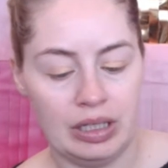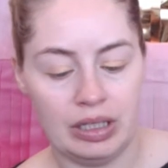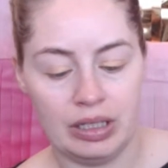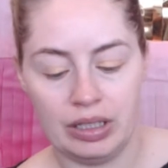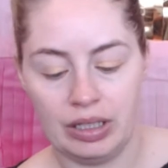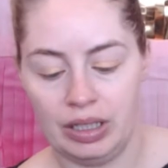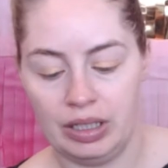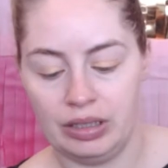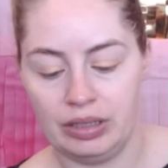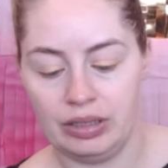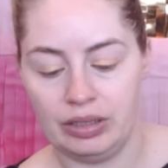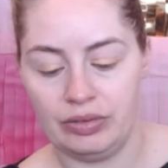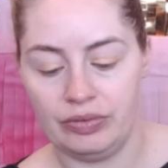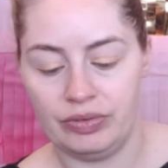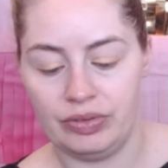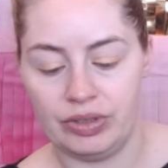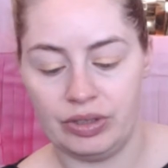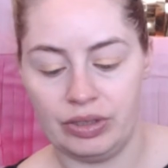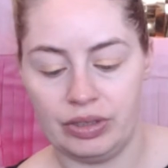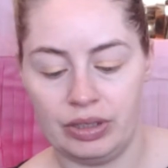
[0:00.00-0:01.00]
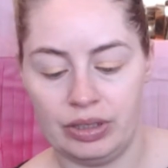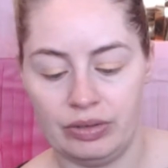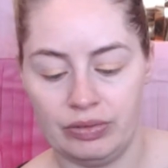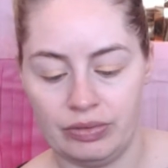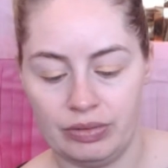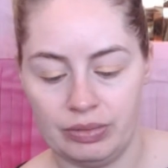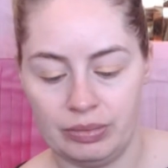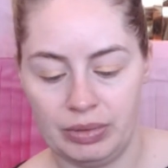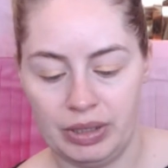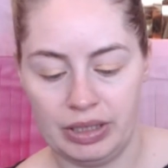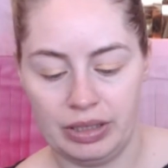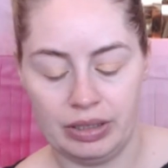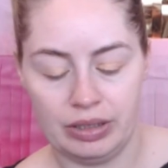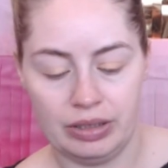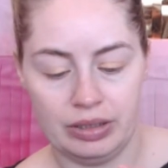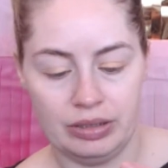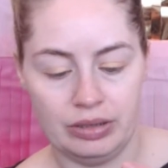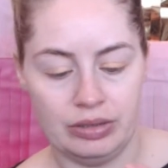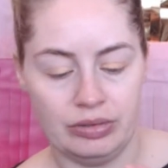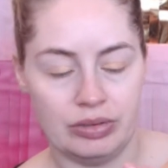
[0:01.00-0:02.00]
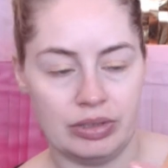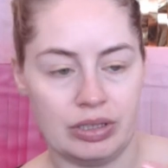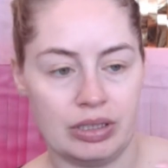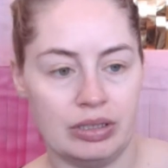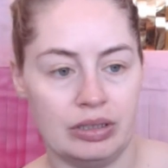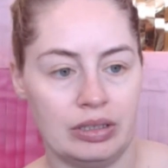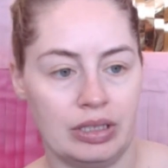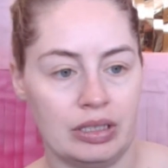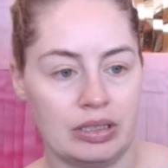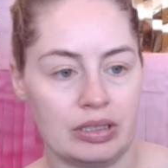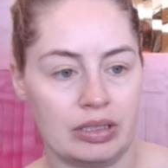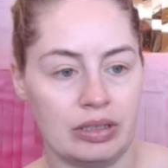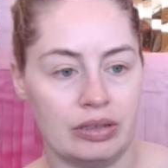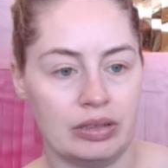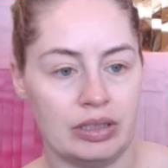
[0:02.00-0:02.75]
kind of dirty from like 2 days ago.